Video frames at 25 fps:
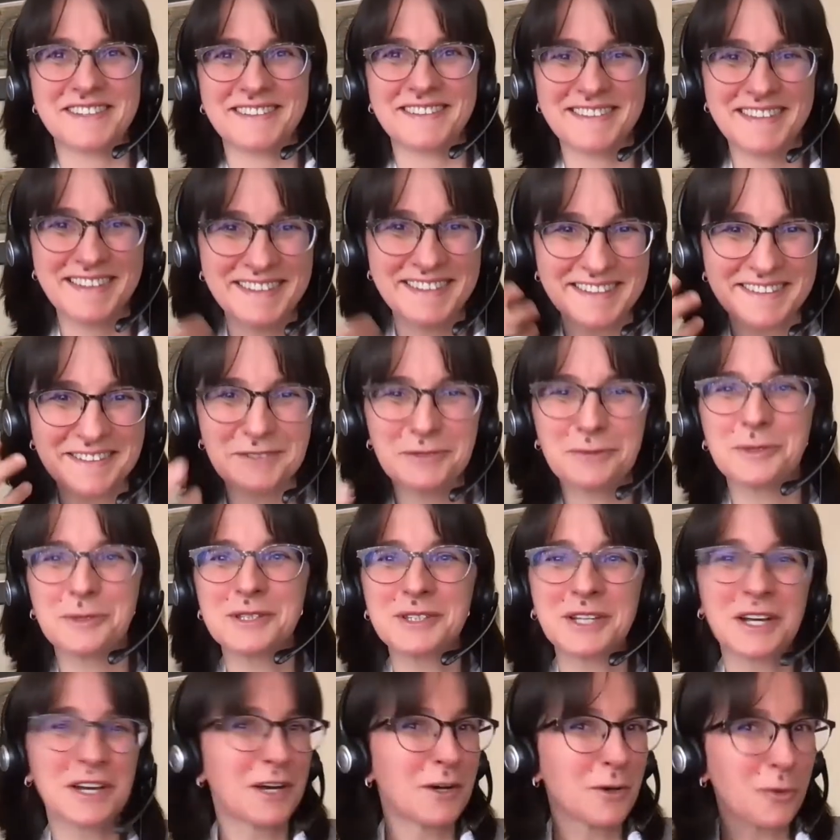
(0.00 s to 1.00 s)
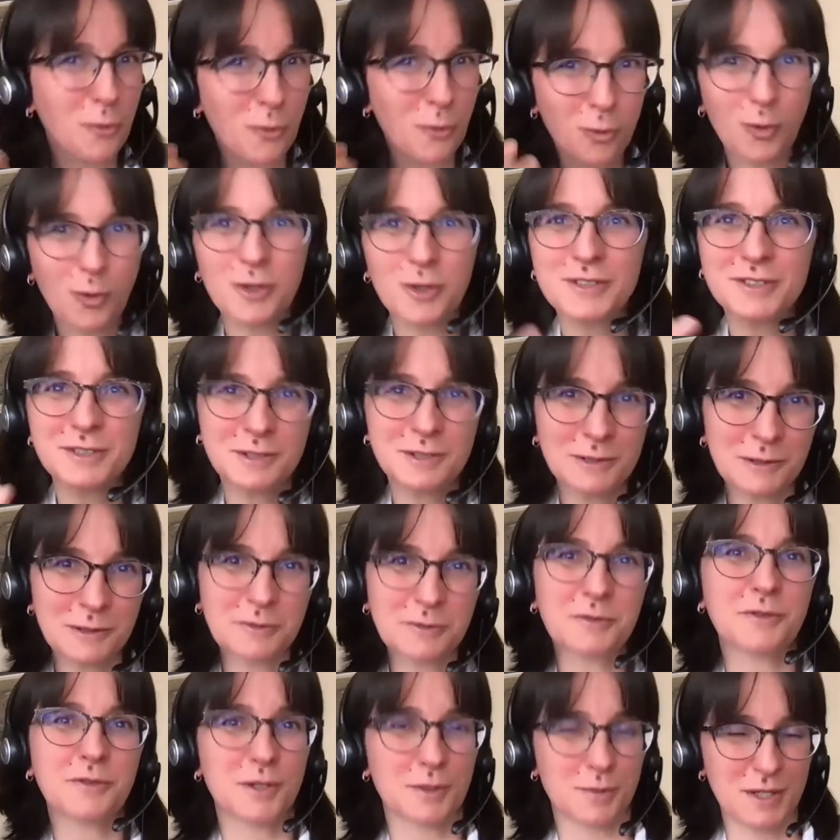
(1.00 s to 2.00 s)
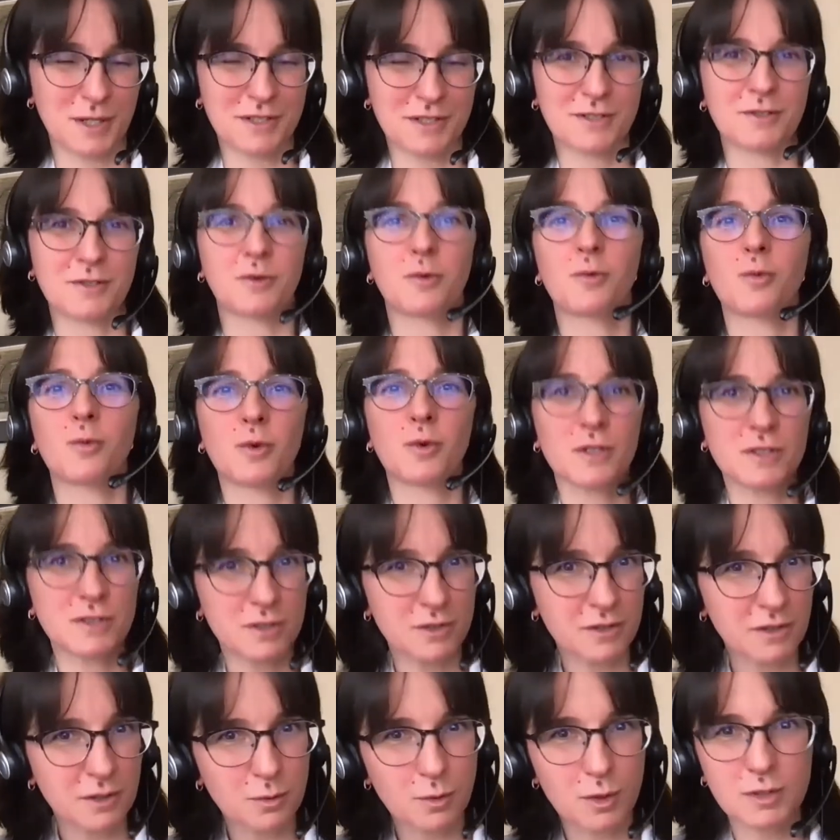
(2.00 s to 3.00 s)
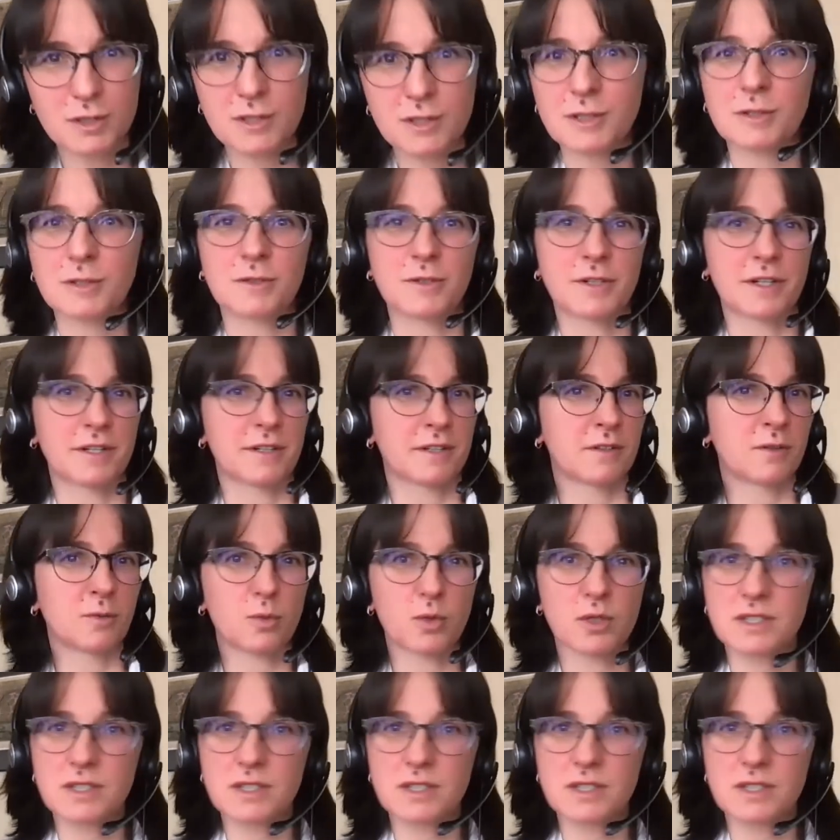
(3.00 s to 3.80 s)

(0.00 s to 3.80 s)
And like, what do you look forward to? What do you want to learn?